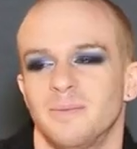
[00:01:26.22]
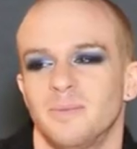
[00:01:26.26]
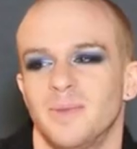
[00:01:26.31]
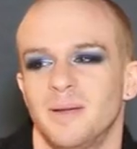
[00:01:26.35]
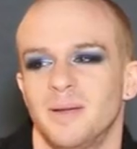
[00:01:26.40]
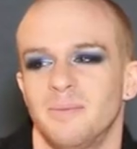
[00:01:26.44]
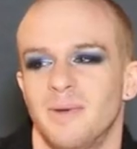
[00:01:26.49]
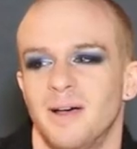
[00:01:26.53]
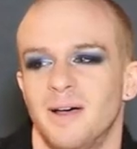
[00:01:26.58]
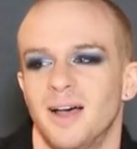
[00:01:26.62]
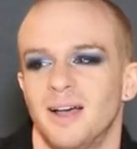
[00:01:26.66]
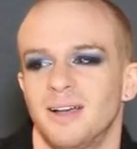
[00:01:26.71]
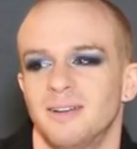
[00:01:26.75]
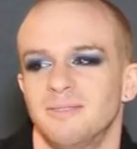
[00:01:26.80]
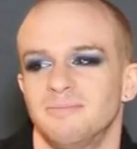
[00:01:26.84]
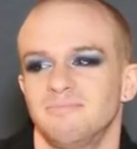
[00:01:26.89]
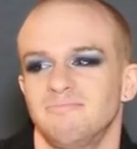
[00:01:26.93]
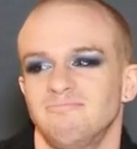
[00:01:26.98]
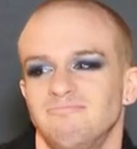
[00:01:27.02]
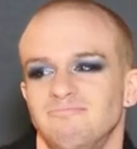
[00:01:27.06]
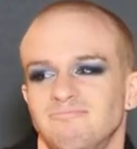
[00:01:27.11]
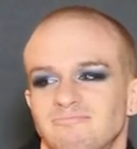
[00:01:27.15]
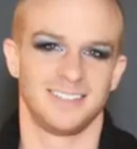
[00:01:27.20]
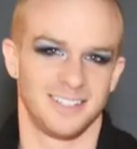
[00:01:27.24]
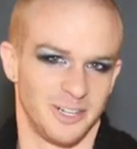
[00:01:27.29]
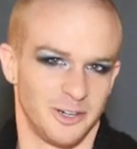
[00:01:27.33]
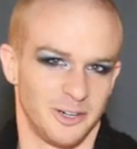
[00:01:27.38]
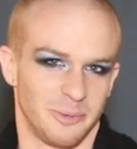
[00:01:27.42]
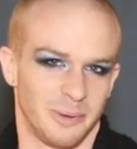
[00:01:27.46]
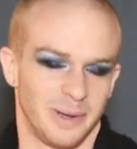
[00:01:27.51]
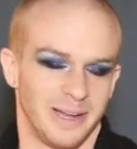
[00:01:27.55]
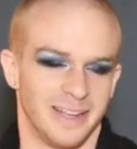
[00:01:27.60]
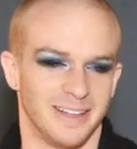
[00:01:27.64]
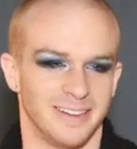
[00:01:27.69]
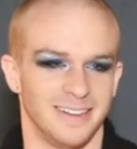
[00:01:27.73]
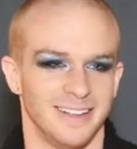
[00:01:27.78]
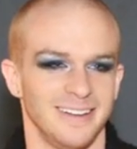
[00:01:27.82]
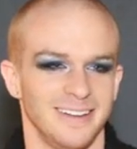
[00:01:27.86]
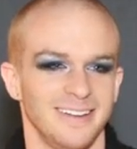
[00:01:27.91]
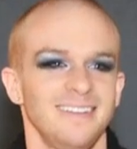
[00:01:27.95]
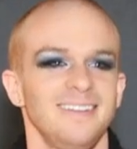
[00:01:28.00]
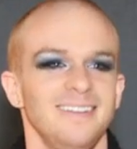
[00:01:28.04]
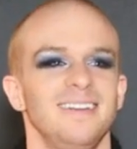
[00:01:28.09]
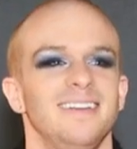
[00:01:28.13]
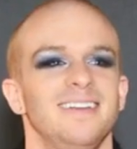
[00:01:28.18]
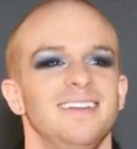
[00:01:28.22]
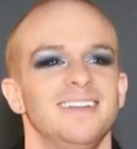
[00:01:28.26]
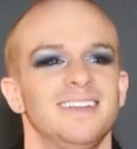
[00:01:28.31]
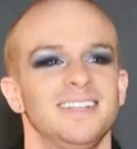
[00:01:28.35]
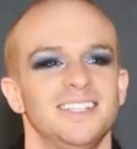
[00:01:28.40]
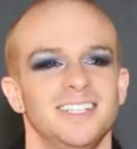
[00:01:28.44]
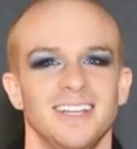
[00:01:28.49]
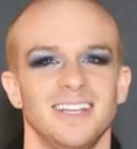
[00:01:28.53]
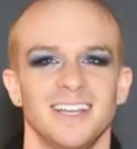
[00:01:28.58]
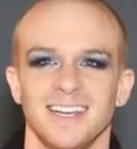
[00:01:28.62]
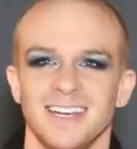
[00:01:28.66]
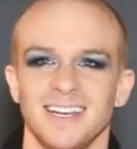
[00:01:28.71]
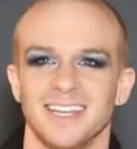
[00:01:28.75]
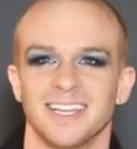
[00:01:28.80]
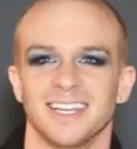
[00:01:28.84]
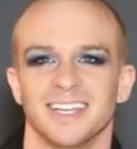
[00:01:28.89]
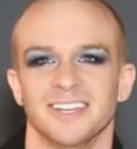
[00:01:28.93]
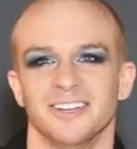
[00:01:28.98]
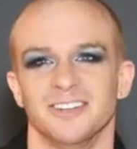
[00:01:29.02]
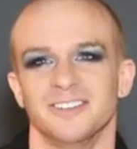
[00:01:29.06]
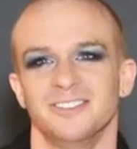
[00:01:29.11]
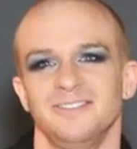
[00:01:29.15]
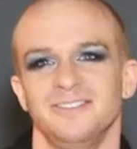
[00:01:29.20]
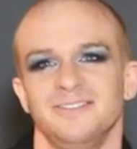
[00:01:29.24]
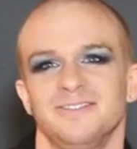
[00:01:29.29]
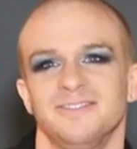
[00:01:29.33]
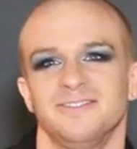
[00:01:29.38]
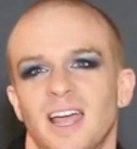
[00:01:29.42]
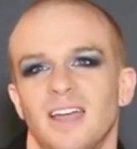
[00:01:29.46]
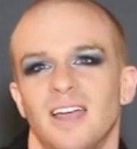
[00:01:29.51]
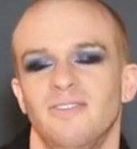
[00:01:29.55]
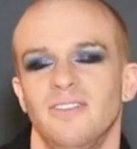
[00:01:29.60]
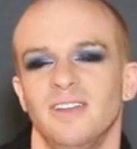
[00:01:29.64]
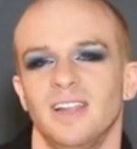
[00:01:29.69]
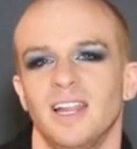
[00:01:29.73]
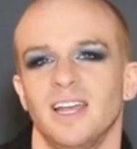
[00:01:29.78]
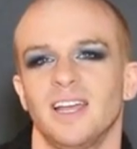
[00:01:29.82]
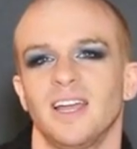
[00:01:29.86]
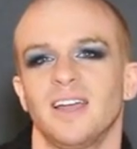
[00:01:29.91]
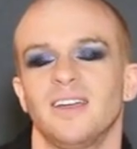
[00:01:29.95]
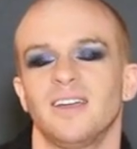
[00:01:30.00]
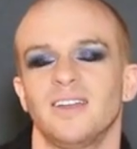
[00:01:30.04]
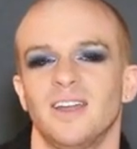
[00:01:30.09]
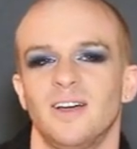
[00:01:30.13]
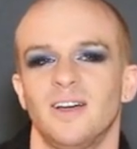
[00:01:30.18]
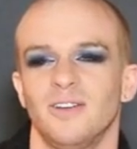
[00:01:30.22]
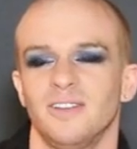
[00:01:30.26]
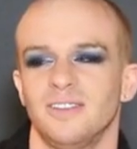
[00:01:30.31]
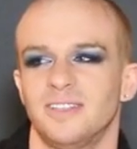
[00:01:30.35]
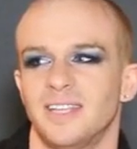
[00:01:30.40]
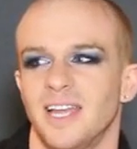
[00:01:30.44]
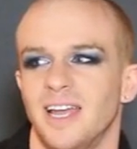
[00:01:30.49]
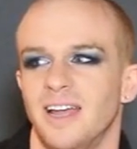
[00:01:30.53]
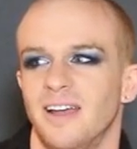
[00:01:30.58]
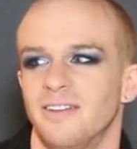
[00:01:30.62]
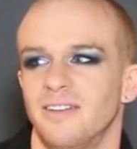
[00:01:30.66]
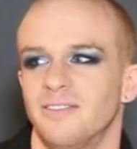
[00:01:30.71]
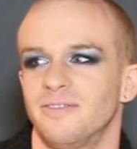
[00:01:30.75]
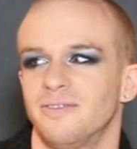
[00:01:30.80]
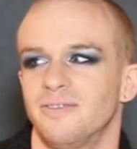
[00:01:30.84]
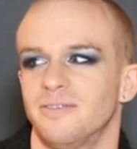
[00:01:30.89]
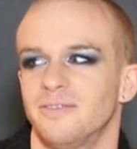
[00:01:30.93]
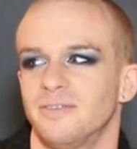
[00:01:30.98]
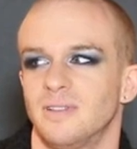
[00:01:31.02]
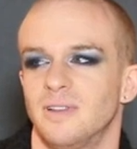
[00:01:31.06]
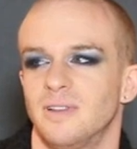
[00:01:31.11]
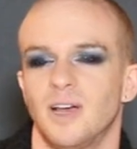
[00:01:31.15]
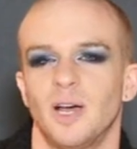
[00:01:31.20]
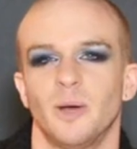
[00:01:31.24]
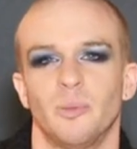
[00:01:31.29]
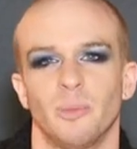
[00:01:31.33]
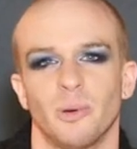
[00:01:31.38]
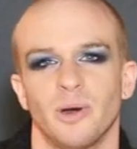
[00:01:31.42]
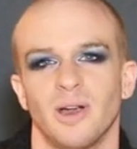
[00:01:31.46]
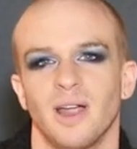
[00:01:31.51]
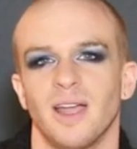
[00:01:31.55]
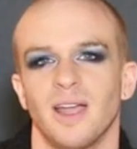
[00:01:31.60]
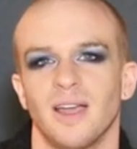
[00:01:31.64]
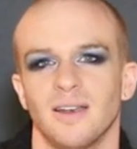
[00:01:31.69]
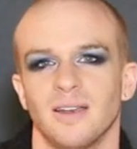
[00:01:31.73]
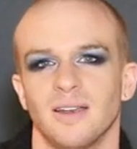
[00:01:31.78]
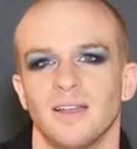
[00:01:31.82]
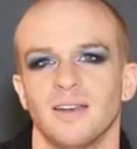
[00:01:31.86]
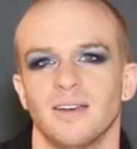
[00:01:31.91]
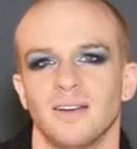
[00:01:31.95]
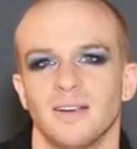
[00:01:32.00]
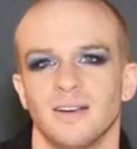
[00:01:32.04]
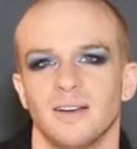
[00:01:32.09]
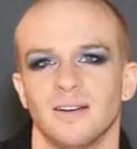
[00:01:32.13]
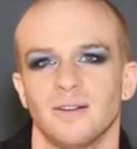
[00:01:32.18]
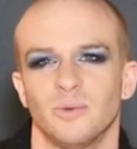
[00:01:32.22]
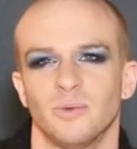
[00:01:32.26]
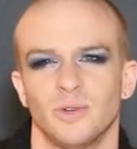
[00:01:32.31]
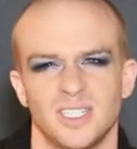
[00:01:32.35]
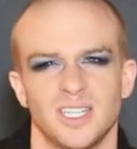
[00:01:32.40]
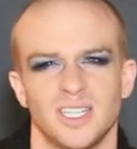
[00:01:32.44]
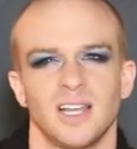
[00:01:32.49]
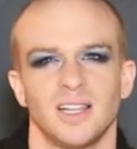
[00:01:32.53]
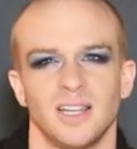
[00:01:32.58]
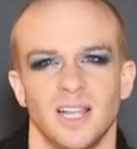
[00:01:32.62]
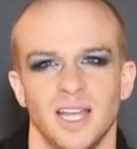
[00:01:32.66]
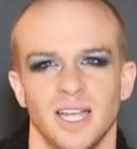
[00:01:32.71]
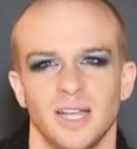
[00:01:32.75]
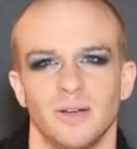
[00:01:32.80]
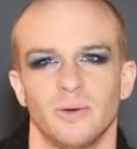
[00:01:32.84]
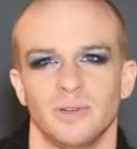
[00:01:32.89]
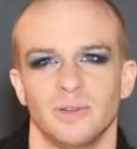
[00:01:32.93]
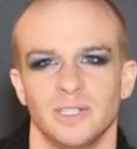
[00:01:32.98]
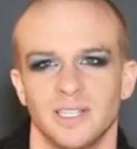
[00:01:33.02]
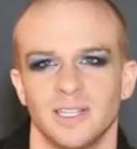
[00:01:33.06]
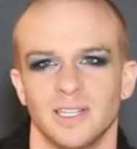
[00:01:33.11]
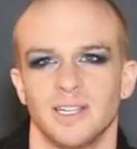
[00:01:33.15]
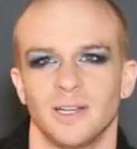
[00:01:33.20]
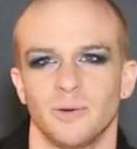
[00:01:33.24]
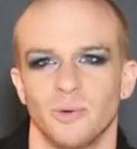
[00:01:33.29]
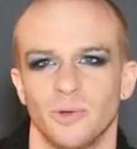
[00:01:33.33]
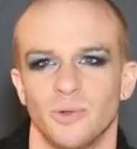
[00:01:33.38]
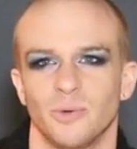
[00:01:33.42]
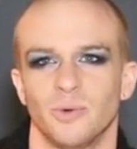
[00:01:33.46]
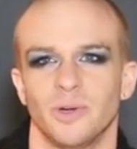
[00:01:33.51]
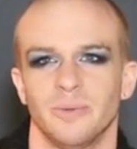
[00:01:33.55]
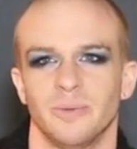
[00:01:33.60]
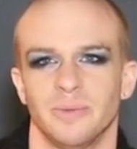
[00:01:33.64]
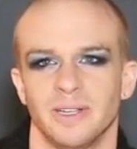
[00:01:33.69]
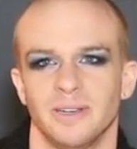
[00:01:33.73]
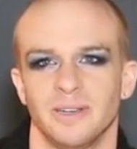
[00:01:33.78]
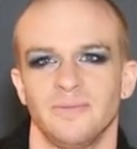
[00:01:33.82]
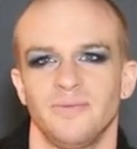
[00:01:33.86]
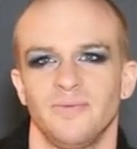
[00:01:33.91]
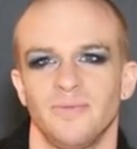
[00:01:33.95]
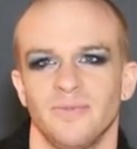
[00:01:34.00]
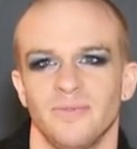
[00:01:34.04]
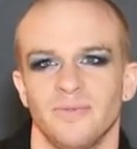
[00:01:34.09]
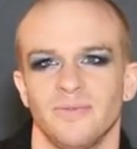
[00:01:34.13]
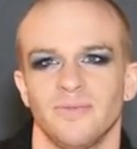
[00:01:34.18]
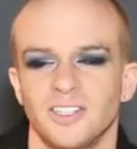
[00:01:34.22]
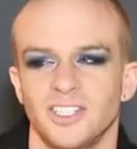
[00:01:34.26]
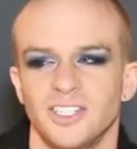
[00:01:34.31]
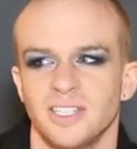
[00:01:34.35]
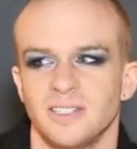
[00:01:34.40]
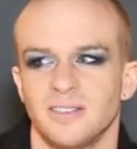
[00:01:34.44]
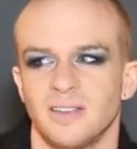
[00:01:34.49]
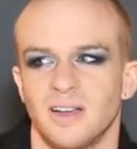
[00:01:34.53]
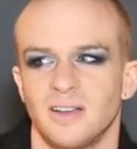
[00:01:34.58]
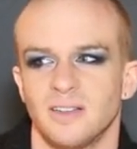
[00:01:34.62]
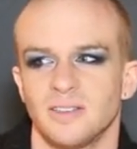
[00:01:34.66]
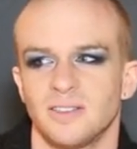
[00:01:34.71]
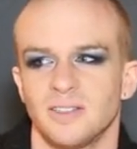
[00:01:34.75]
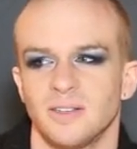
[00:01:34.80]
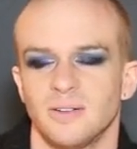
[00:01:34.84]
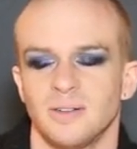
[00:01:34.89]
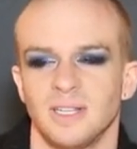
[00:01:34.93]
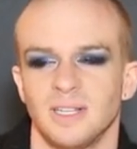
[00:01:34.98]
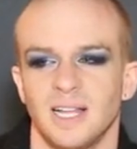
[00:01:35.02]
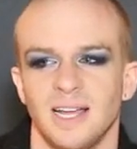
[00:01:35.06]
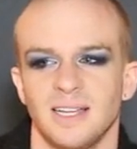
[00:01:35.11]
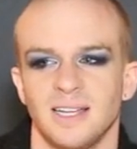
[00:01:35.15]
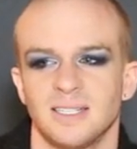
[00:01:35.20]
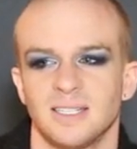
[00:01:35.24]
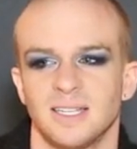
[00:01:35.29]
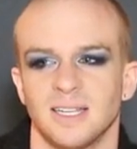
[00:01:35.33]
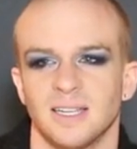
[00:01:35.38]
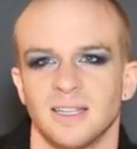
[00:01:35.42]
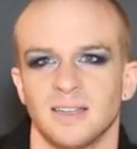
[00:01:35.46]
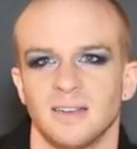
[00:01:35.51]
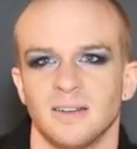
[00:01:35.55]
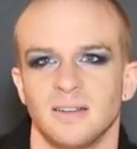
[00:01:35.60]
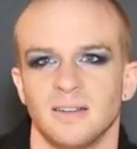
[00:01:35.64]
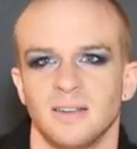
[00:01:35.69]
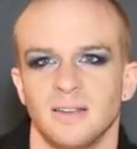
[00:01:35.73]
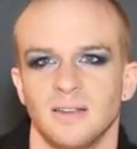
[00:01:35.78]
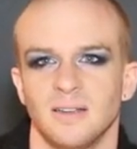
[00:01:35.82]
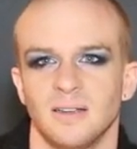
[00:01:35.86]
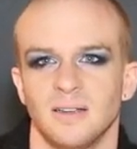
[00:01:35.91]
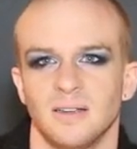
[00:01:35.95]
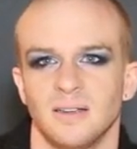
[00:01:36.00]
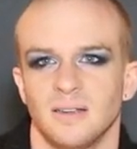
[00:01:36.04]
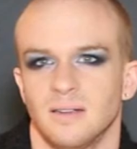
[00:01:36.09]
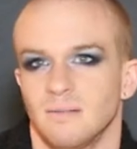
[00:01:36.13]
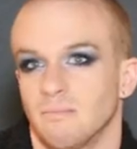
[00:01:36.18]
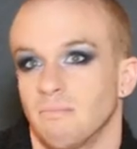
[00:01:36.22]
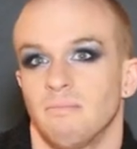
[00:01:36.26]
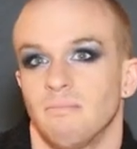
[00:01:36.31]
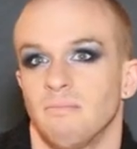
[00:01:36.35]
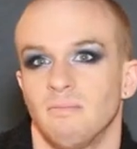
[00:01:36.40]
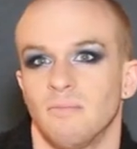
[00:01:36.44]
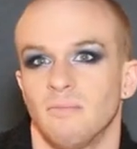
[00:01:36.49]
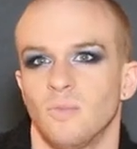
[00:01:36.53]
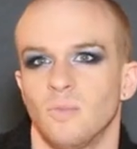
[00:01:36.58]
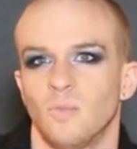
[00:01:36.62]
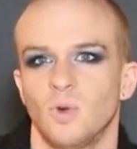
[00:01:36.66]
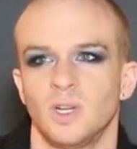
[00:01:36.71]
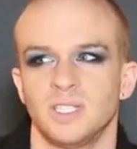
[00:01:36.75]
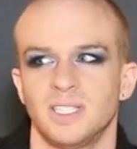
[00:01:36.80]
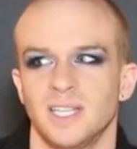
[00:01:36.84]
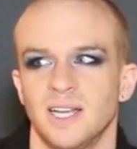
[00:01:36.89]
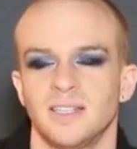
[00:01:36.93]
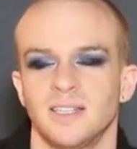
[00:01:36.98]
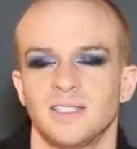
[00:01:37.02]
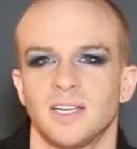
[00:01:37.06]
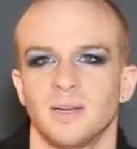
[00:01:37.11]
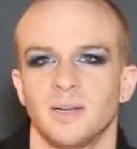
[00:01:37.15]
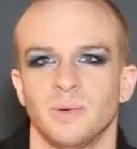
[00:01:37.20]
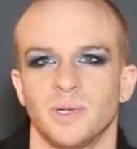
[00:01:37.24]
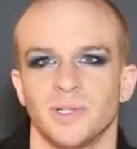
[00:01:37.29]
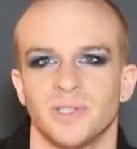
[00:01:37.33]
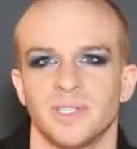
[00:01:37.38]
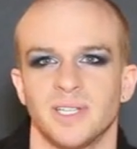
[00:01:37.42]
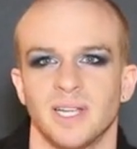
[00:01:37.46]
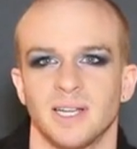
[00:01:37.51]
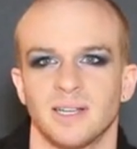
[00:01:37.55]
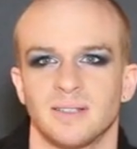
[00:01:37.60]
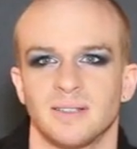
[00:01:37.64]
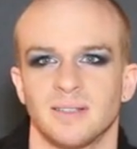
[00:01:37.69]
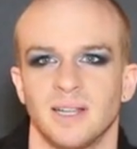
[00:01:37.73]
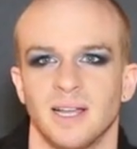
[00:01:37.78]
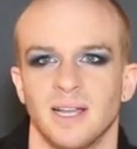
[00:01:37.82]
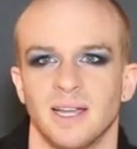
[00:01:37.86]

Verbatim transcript: my mom, Sarah Palin, she's kind of cute. I feel like I could always have the upper hand on her, which I like when dealing with women. She's also Alaskan. What's Eskimo sex